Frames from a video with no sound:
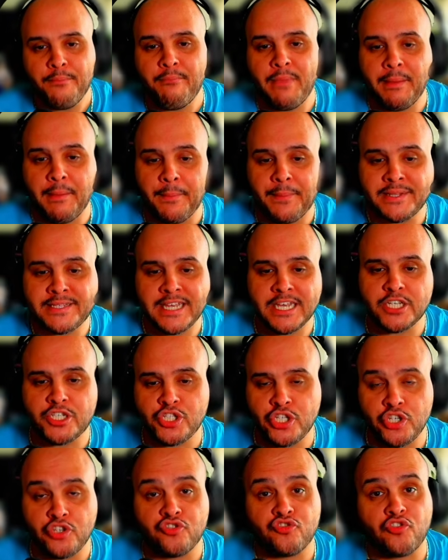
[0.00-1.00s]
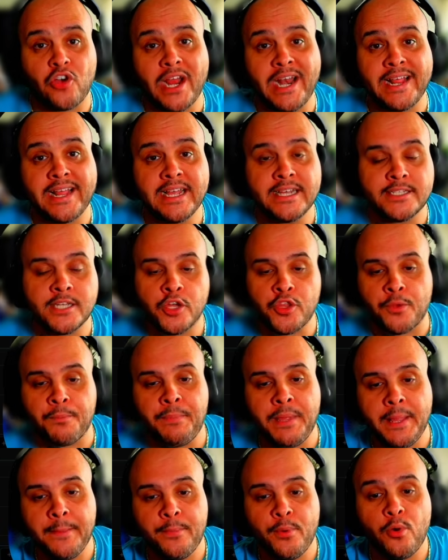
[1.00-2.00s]
maybe potentially try it against other
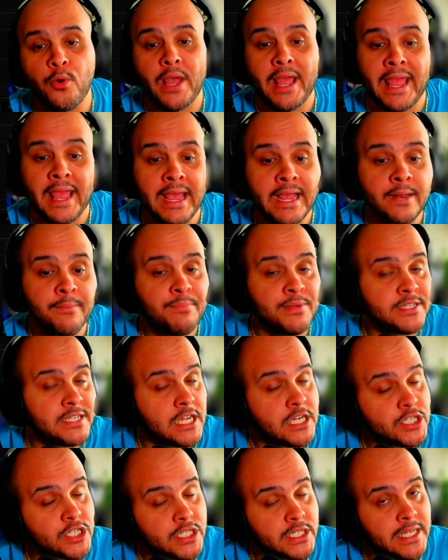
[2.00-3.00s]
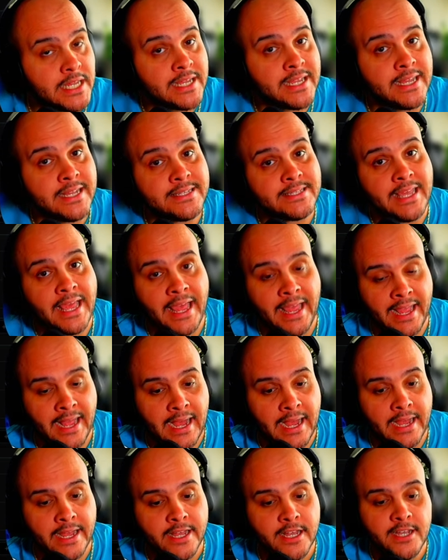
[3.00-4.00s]
people and potentially against
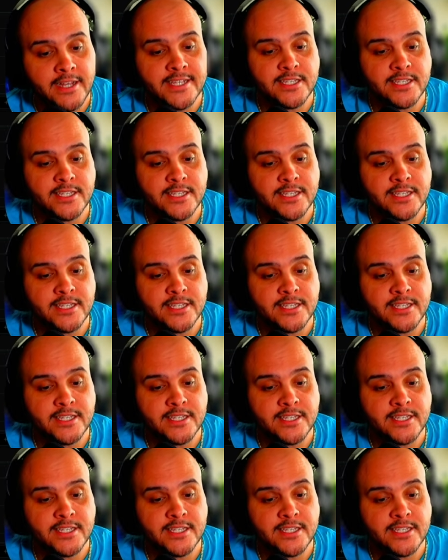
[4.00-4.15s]
AI.